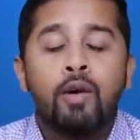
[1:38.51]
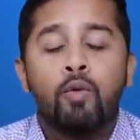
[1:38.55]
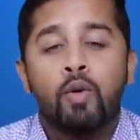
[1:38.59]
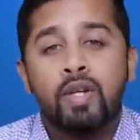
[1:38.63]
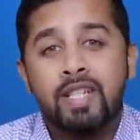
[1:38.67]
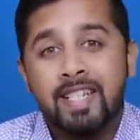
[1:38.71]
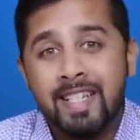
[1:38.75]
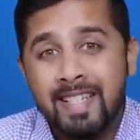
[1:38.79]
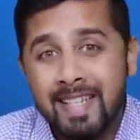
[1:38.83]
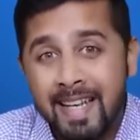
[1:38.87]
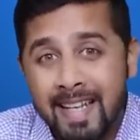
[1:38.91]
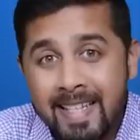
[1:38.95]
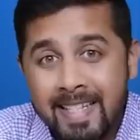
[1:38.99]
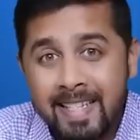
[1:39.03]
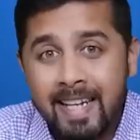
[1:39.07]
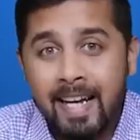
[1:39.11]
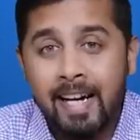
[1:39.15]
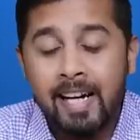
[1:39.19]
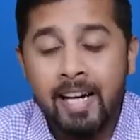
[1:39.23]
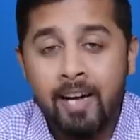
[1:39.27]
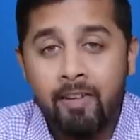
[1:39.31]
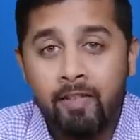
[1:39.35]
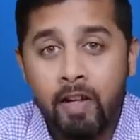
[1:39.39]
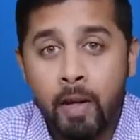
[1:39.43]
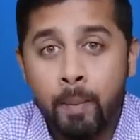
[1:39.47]
which is a
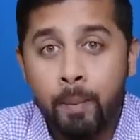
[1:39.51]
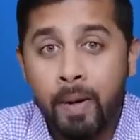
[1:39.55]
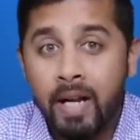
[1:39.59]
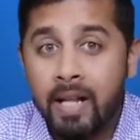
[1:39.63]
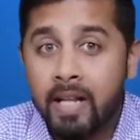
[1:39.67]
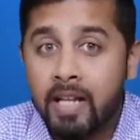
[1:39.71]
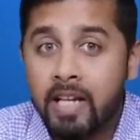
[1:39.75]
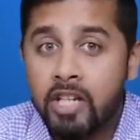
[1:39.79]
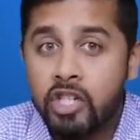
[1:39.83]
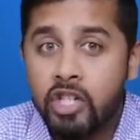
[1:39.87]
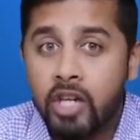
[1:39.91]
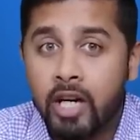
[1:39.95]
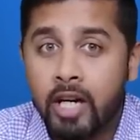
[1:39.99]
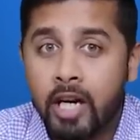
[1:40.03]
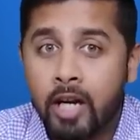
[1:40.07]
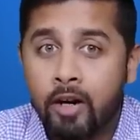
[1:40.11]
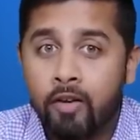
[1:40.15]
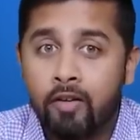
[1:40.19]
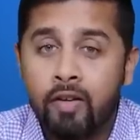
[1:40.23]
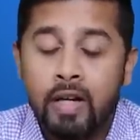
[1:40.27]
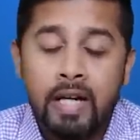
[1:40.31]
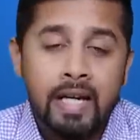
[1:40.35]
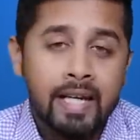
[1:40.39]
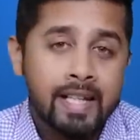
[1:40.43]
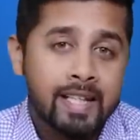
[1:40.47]
skill development
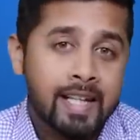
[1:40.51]
initiative